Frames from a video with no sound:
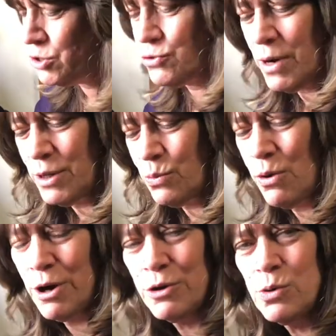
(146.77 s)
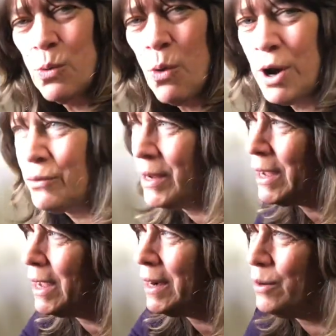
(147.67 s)
drain the water into a watering
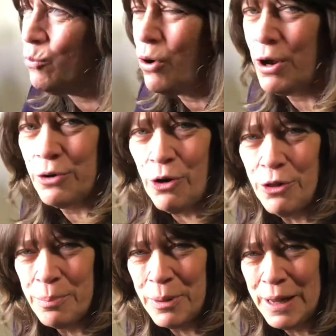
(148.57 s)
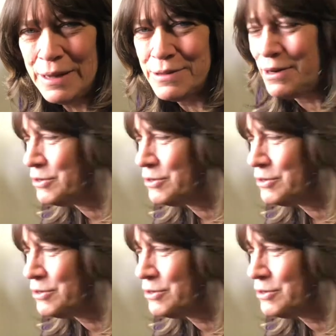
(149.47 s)
can and water all the plants. And